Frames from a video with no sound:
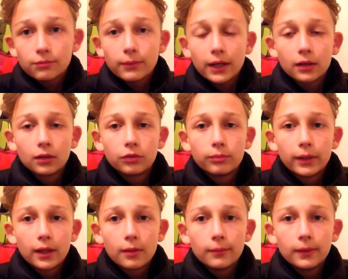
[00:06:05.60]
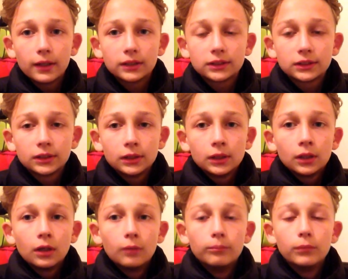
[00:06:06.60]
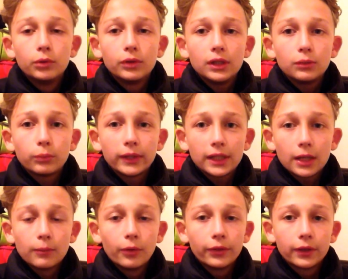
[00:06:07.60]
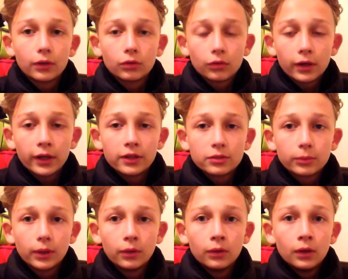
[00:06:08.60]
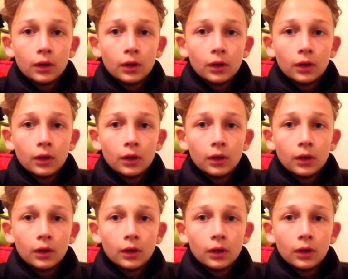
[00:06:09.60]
Makhanov man of the match. Mooney, when he came on, did all right as well.